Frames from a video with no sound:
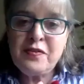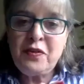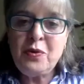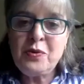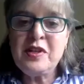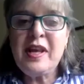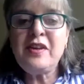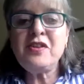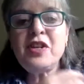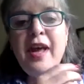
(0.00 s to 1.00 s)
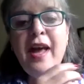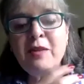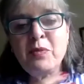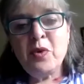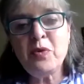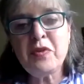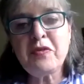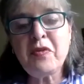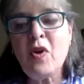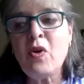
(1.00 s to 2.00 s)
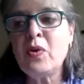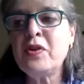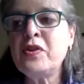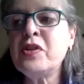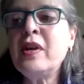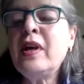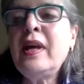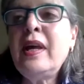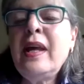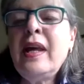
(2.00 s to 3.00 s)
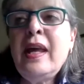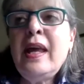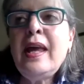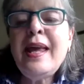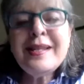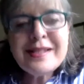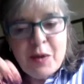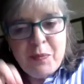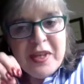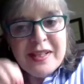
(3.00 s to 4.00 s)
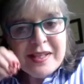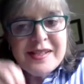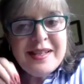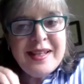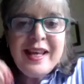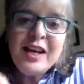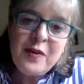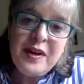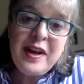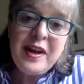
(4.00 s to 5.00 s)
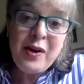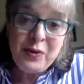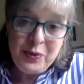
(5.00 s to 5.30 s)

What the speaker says: frozen energy and move it forward in something that's in the here and now.